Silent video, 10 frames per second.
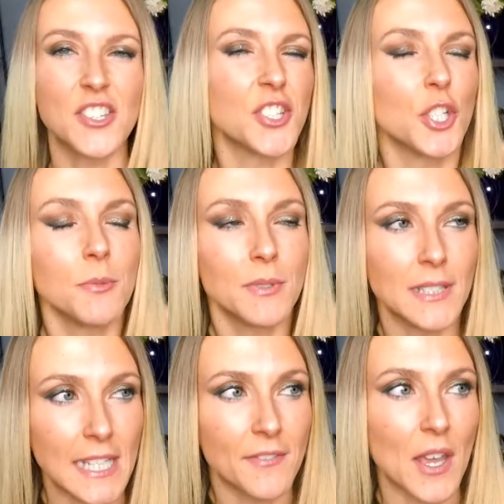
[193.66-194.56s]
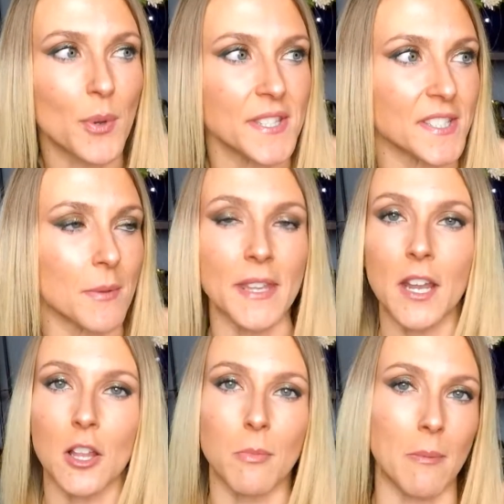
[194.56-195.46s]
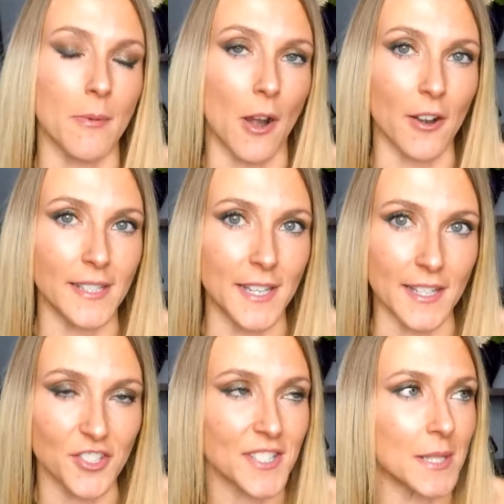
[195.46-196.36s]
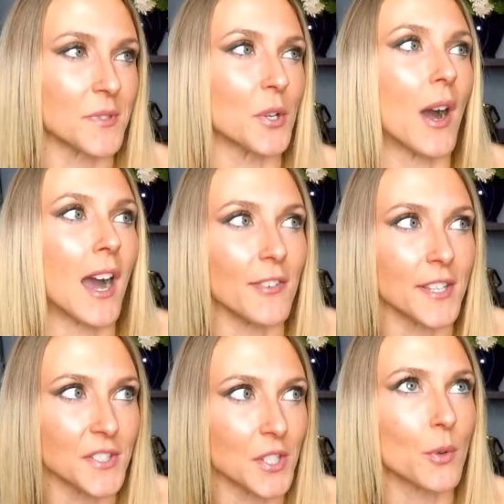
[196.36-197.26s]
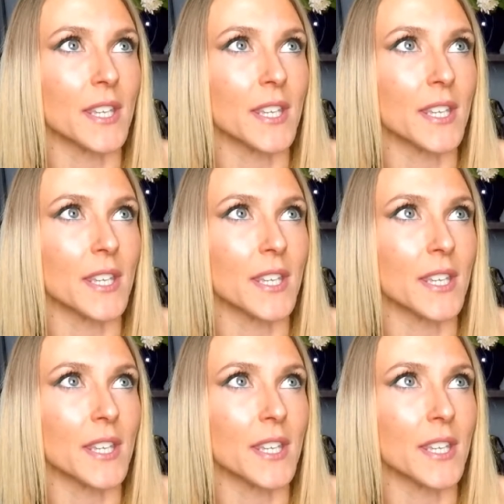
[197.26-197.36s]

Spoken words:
I just couldn't believe that wasn't something ColourPop had already done. It just seemed so obvious, so